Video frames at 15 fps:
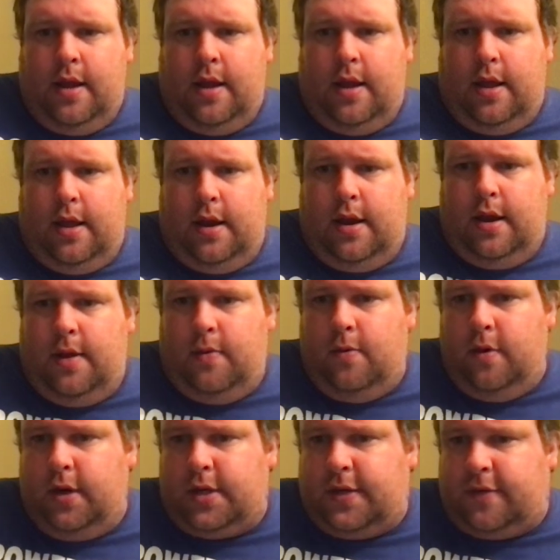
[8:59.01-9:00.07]
And it
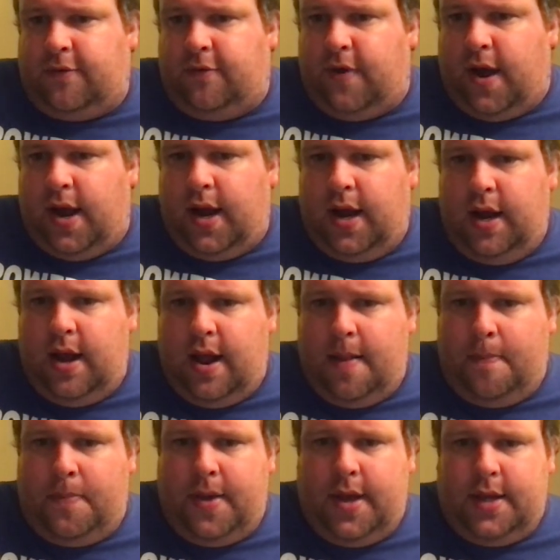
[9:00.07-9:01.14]
works fine
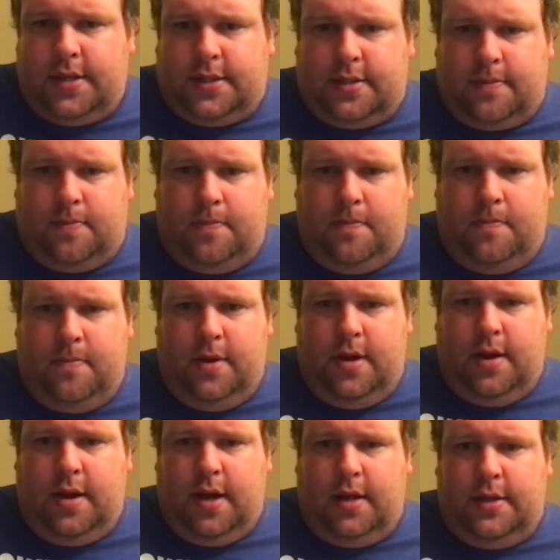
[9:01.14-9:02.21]
at best.
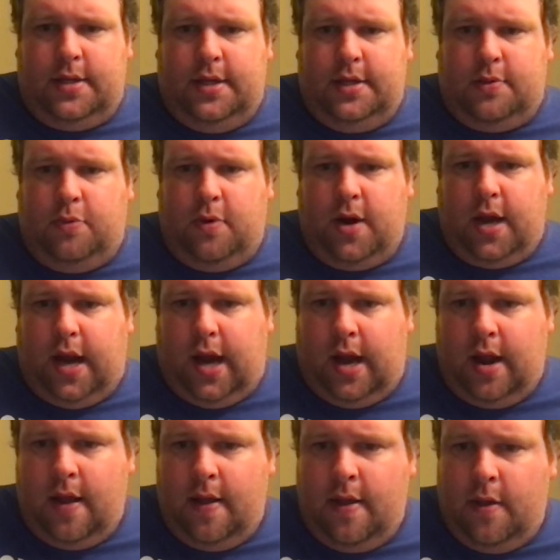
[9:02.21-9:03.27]
In 1920,
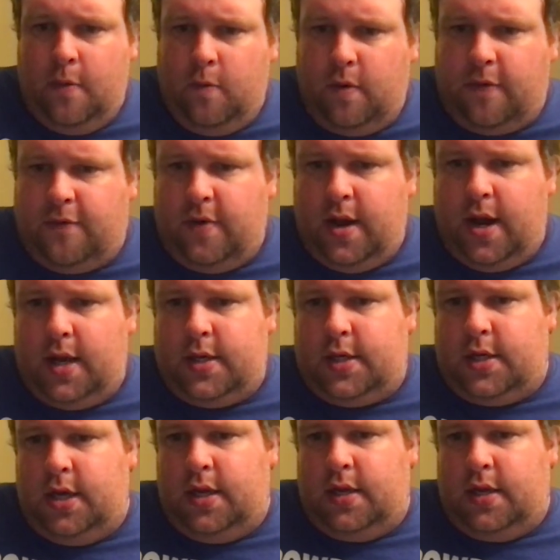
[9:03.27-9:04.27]
with Fenucci